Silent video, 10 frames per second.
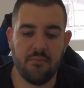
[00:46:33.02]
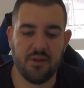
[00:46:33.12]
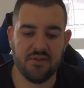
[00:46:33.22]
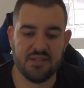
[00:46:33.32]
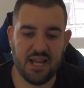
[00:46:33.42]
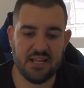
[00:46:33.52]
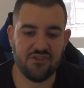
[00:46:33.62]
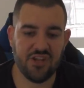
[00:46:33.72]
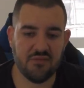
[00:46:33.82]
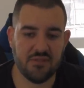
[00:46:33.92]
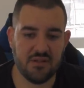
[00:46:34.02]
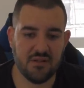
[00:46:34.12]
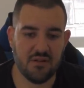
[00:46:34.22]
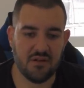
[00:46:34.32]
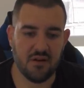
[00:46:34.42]
Because, ladies and
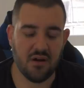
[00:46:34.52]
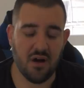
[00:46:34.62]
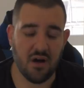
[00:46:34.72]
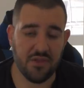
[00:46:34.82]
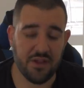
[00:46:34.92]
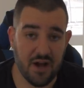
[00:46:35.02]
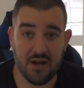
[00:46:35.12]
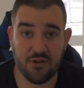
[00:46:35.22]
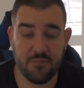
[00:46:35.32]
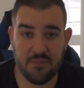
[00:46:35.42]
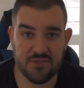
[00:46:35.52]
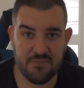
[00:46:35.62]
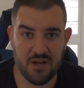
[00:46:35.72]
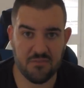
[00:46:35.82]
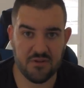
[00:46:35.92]
gentlemen, there are good people
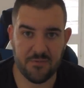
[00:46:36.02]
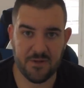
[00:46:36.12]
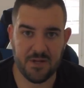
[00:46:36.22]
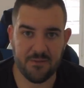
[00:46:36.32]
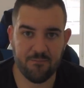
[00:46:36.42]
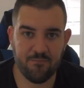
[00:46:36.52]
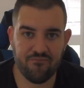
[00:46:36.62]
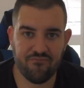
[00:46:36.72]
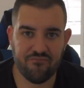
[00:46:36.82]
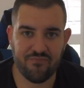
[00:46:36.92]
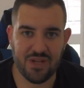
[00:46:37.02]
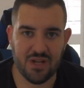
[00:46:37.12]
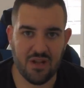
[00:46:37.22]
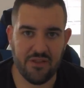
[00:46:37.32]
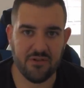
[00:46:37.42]
in the Pokemon community.
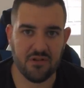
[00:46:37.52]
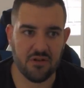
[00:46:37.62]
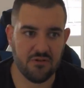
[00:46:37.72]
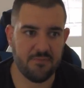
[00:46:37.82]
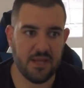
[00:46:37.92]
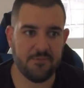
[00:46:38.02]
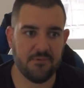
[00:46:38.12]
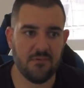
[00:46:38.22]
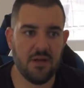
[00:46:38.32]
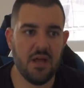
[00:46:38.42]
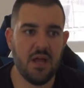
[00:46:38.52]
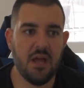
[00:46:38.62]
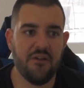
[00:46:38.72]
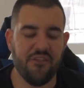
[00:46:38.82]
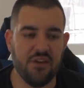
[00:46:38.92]
There are a lot of good people.
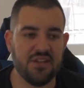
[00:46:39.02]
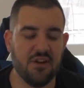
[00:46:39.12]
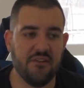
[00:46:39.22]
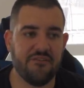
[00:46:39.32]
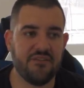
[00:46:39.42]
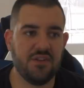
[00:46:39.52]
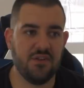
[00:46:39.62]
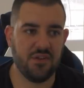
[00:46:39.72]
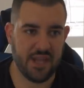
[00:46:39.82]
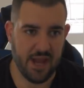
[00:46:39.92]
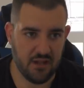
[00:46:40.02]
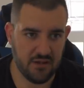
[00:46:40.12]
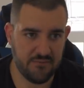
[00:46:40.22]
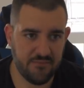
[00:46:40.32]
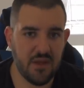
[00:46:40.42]
First off, to
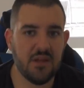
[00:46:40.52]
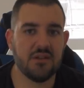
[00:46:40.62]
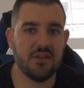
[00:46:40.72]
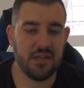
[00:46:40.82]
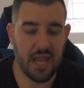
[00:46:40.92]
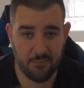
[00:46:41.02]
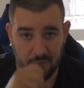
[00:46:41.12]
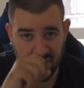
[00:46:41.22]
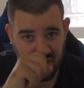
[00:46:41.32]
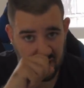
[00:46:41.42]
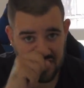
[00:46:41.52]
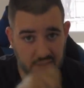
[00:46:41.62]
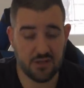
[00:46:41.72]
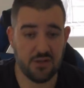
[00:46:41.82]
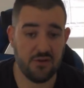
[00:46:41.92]
Callum, to Game Boy
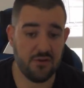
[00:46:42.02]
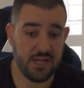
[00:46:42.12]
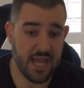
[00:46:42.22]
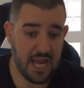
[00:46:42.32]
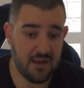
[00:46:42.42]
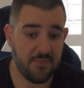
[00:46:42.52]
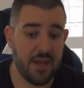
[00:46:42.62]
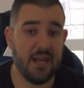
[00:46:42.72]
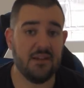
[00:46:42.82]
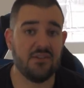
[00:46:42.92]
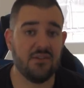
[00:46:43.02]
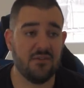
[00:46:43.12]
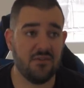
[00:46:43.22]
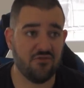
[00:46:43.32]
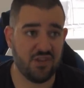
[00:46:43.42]
Luke, to Gabe, and
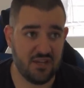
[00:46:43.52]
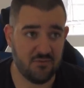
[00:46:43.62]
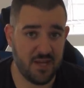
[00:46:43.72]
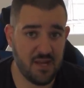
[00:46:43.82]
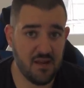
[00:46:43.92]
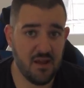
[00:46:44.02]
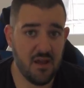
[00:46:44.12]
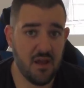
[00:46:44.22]
to Tricky Wee.